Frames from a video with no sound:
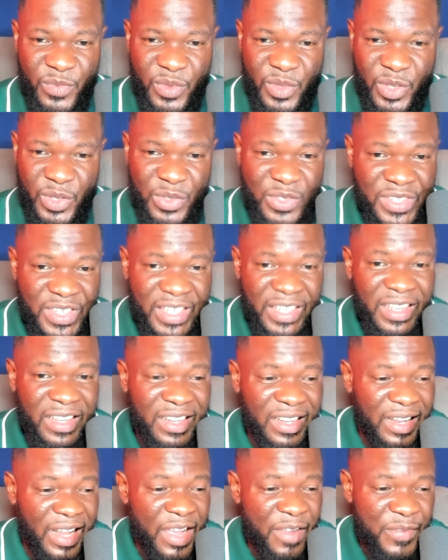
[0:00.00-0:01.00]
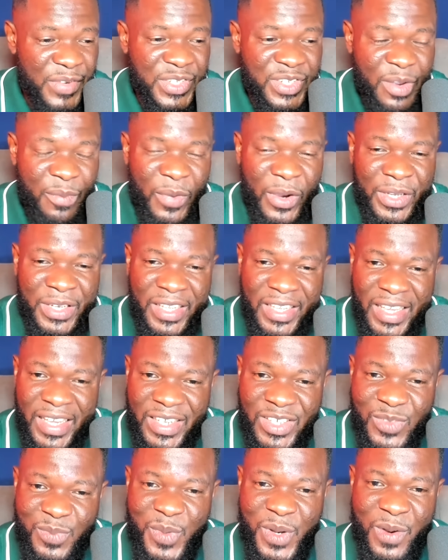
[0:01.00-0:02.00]
You see, life is about the
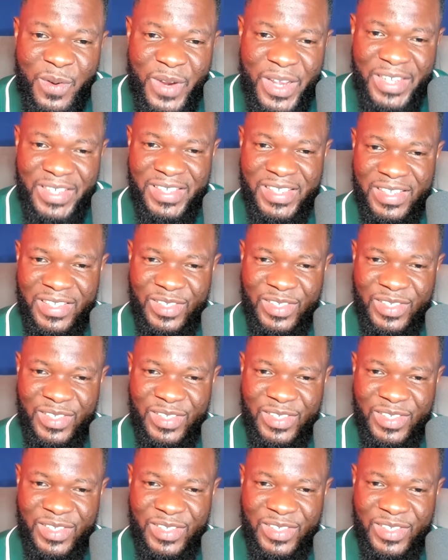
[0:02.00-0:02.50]
experiences.